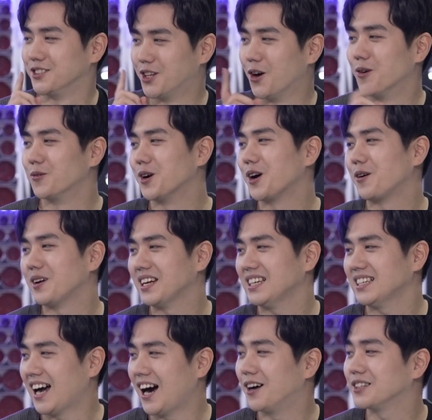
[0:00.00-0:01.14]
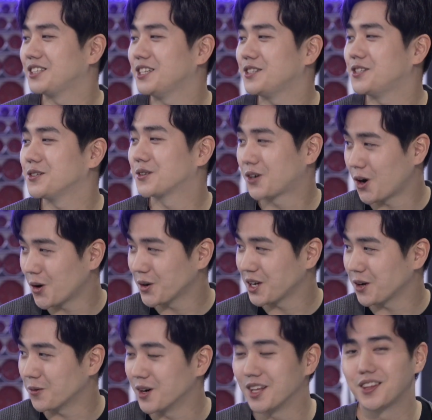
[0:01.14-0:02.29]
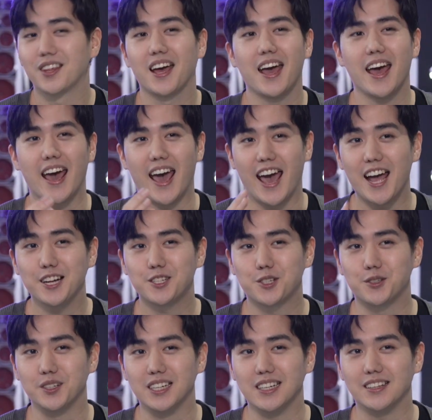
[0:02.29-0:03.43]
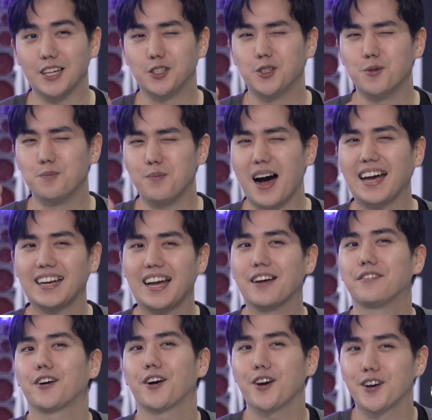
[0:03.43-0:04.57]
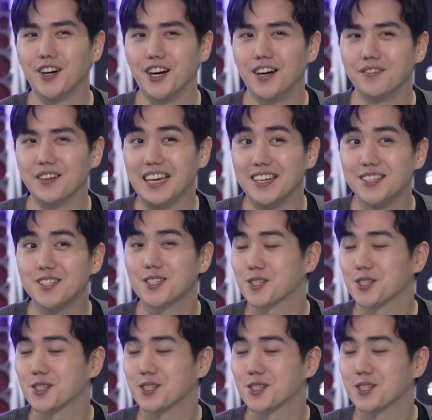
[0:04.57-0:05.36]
Don't worry, I'll teach you coding with entry that you might have heard of in